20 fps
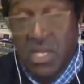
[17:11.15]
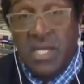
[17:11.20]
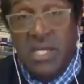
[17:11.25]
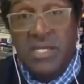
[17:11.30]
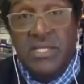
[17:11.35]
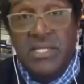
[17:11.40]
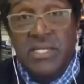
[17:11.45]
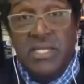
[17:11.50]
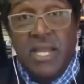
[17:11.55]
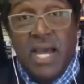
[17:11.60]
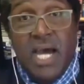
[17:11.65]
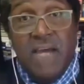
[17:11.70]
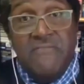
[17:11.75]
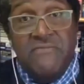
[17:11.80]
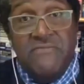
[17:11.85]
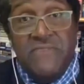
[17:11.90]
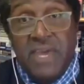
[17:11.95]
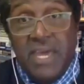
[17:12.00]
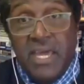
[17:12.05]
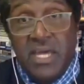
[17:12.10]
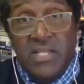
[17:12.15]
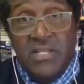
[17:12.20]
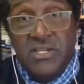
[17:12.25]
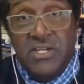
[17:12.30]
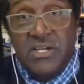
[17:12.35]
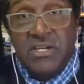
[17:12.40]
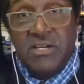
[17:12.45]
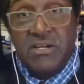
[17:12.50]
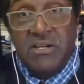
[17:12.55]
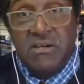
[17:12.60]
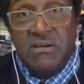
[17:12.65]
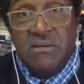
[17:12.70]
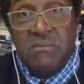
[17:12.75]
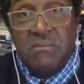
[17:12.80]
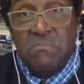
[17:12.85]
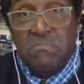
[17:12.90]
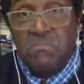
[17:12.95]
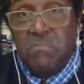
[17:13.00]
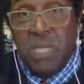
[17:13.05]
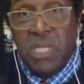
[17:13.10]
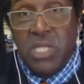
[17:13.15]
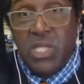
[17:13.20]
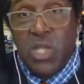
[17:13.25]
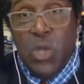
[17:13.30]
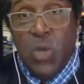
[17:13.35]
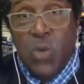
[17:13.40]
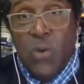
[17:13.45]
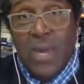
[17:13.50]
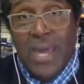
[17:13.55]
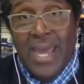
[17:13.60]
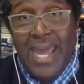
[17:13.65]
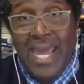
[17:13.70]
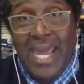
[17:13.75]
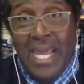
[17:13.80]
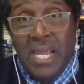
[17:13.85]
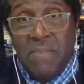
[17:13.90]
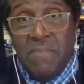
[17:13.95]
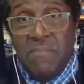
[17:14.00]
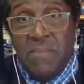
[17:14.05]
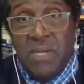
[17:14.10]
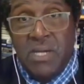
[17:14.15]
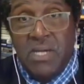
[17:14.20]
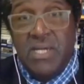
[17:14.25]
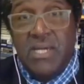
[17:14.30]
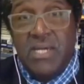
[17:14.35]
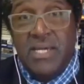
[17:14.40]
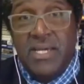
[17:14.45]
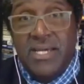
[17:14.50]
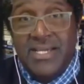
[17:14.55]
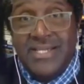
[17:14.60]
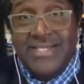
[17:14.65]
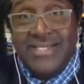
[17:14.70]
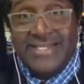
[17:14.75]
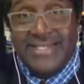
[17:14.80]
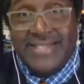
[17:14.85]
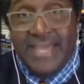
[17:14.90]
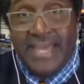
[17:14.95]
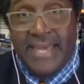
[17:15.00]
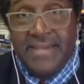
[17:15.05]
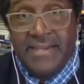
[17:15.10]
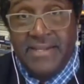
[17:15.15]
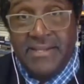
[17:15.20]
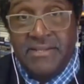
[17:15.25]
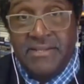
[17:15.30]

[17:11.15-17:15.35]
Not failure, but low aim is sin."